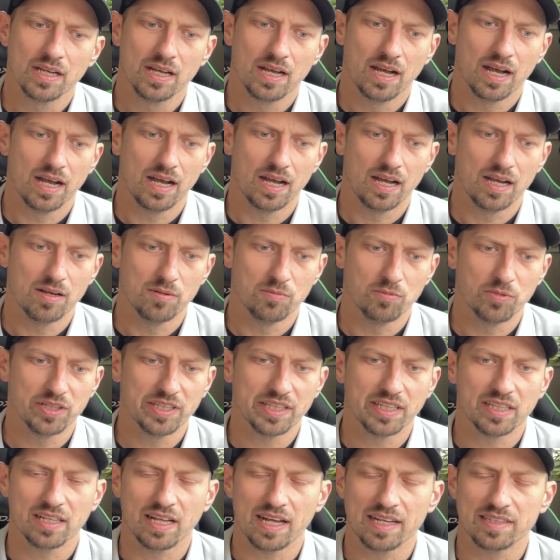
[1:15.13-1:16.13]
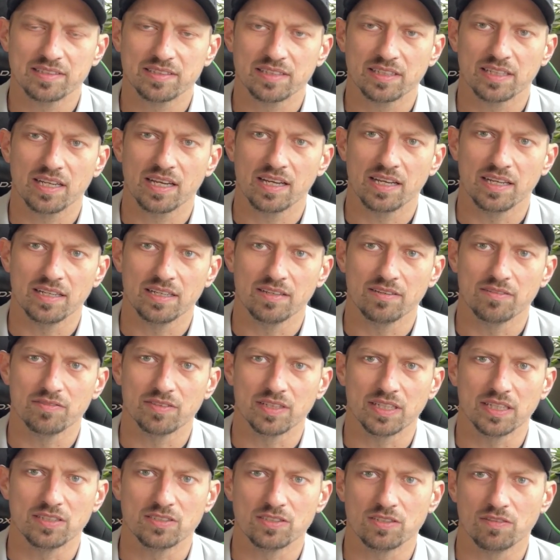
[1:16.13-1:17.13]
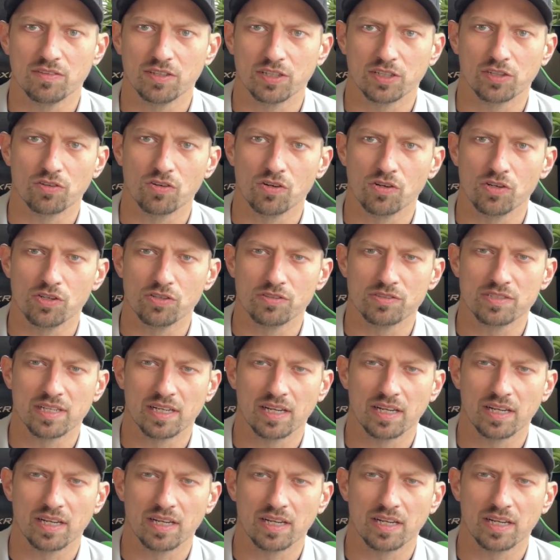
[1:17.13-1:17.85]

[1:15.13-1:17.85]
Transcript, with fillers: Um, really classic, kind of each of the chronos